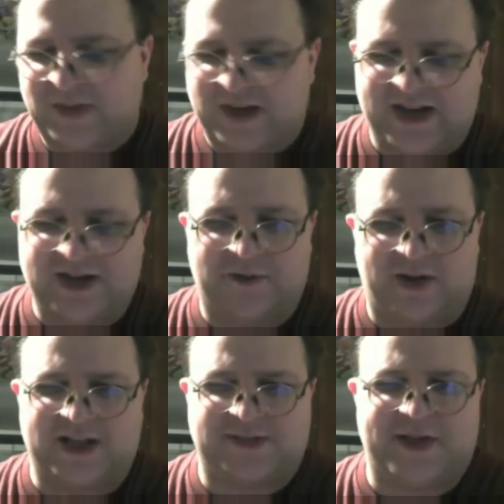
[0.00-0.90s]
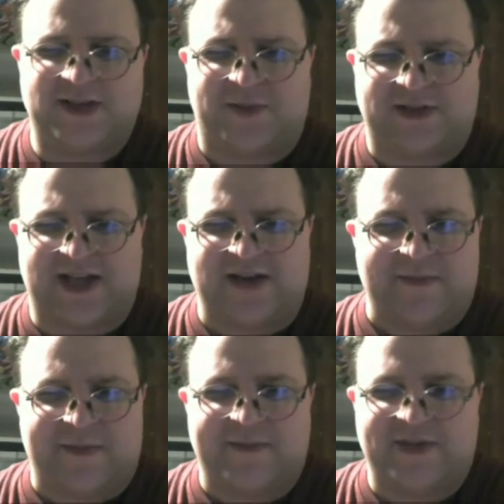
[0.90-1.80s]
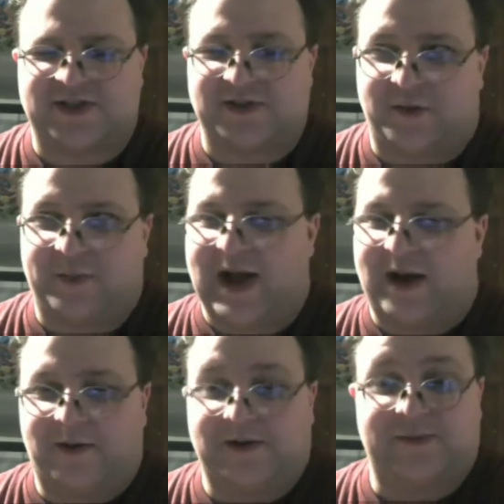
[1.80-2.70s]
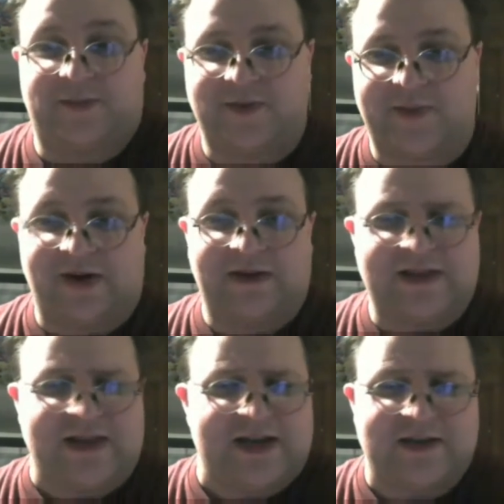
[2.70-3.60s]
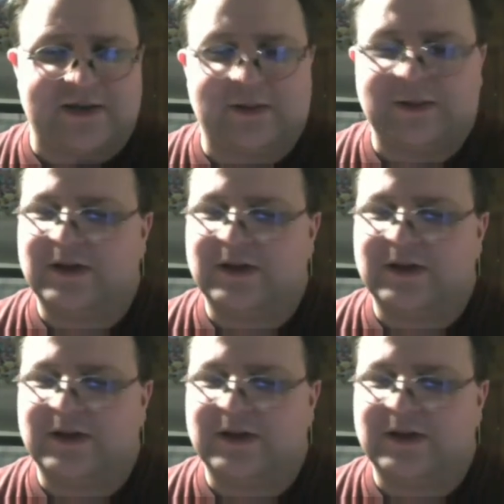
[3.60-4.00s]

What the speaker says: I didn't realize baseballs had mystical powers, but apparently they do.